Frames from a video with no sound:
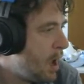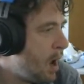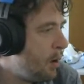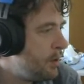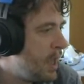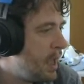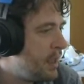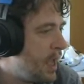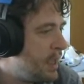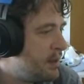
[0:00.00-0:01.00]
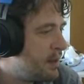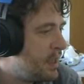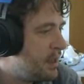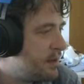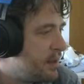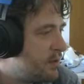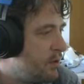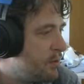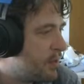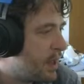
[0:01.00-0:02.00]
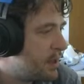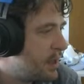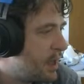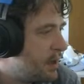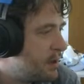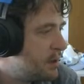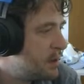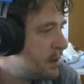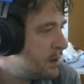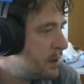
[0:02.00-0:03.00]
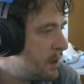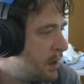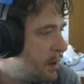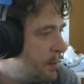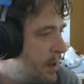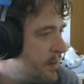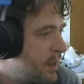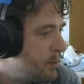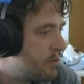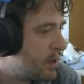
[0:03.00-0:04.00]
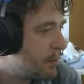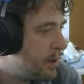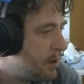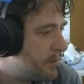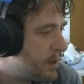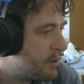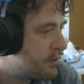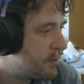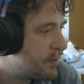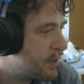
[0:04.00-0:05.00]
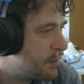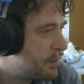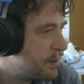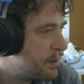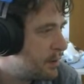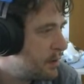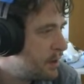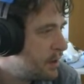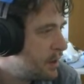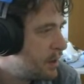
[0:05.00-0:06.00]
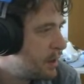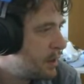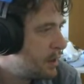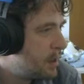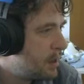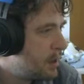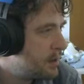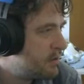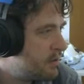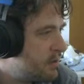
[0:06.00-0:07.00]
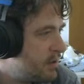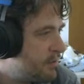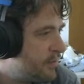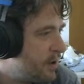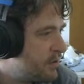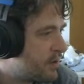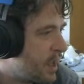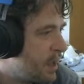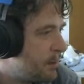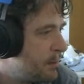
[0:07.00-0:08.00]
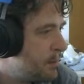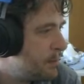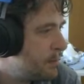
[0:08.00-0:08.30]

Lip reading: Oh yeah, he did do that. Yeah, I think he was like part of that or something. But this is his first game